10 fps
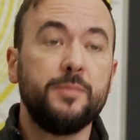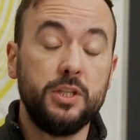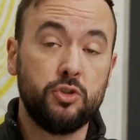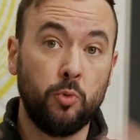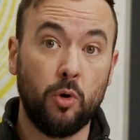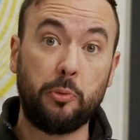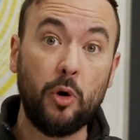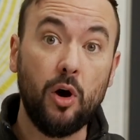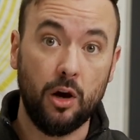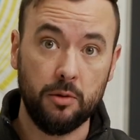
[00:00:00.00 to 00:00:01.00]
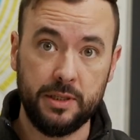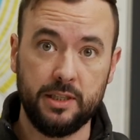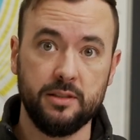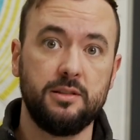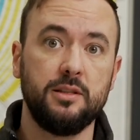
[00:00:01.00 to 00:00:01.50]
These are more broad
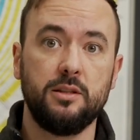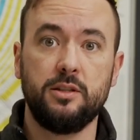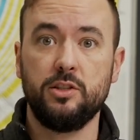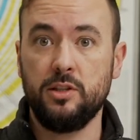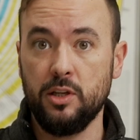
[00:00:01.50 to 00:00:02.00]
because the